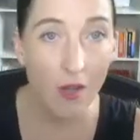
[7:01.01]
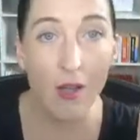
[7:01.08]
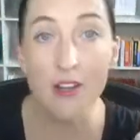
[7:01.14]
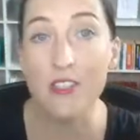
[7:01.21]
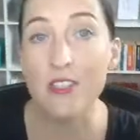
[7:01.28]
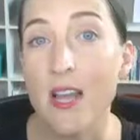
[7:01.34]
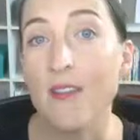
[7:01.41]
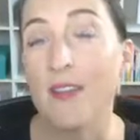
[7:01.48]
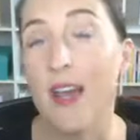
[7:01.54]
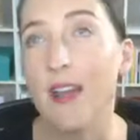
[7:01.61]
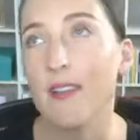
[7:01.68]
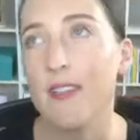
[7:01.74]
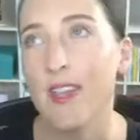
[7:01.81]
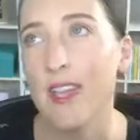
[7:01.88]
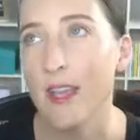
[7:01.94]
I haven't
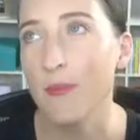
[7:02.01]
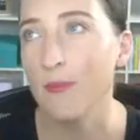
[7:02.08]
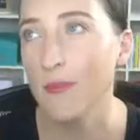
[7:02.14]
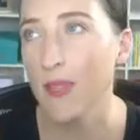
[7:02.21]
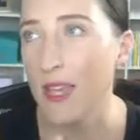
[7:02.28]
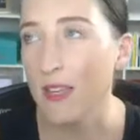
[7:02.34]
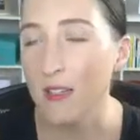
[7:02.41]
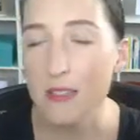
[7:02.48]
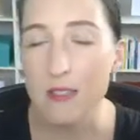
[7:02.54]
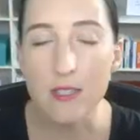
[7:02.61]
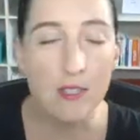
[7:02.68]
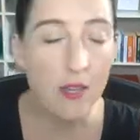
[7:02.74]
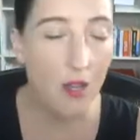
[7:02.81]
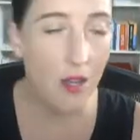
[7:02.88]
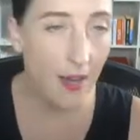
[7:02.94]
had the
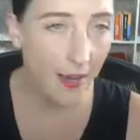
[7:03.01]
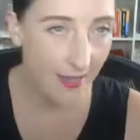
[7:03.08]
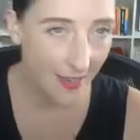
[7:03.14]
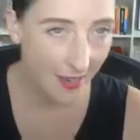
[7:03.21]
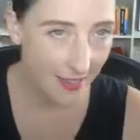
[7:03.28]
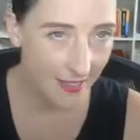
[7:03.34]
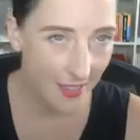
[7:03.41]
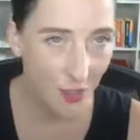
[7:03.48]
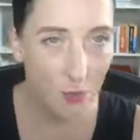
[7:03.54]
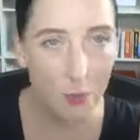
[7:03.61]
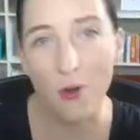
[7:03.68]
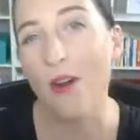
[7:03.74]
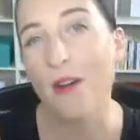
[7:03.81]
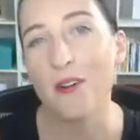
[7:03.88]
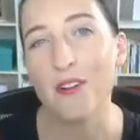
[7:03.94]
desire yet to
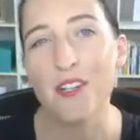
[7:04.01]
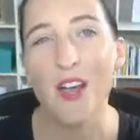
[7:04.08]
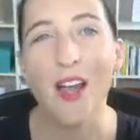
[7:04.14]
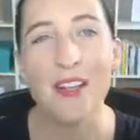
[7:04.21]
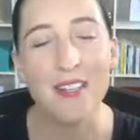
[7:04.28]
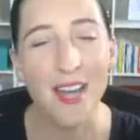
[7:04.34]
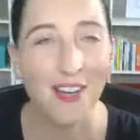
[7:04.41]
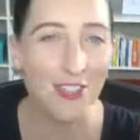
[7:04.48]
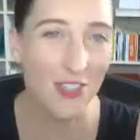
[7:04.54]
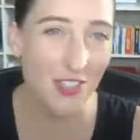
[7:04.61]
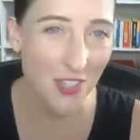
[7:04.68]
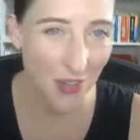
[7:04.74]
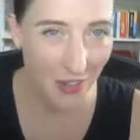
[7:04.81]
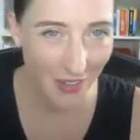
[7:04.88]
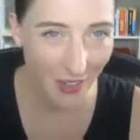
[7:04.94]
prioritize actually
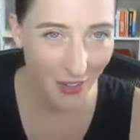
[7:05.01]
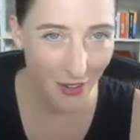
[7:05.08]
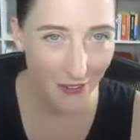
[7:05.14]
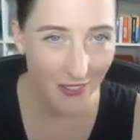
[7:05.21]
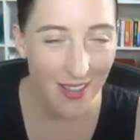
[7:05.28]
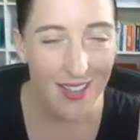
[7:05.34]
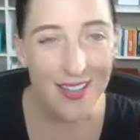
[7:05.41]
turning it off.